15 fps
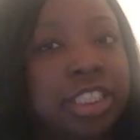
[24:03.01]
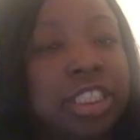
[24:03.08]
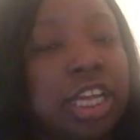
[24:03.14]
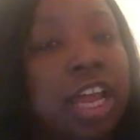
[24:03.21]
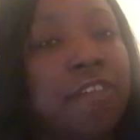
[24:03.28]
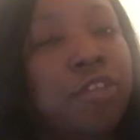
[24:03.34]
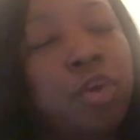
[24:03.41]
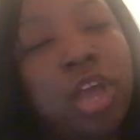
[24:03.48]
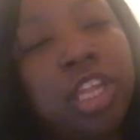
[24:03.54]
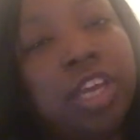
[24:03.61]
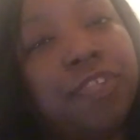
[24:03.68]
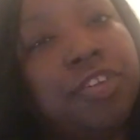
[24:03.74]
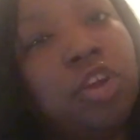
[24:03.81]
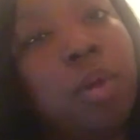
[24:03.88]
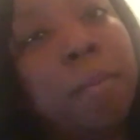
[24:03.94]
So if you ain't
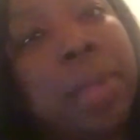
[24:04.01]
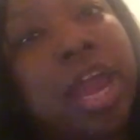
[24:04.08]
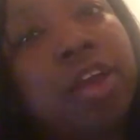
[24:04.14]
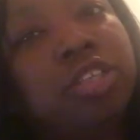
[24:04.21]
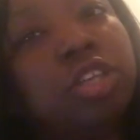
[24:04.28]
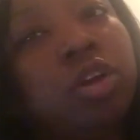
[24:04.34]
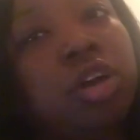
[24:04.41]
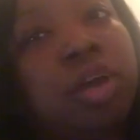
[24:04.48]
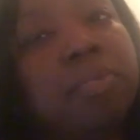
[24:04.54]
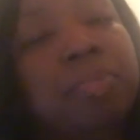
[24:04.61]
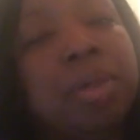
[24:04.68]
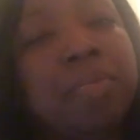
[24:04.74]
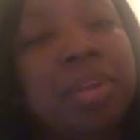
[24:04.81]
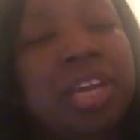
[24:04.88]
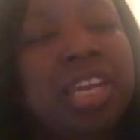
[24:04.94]
looking for no marriage or no
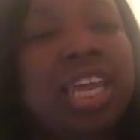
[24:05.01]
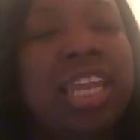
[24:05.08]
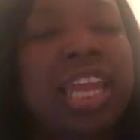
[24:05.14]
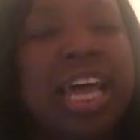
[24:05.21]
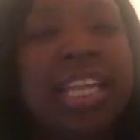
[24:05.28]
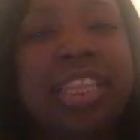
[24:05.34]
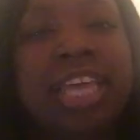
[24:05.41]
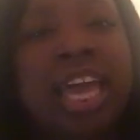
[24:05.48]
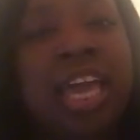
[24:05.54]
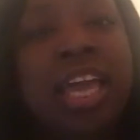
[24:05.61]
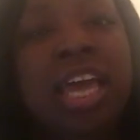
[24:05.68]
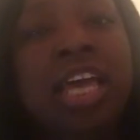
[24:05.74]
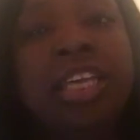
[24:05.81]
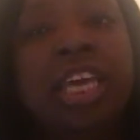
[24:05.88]
commitment or nothing like that,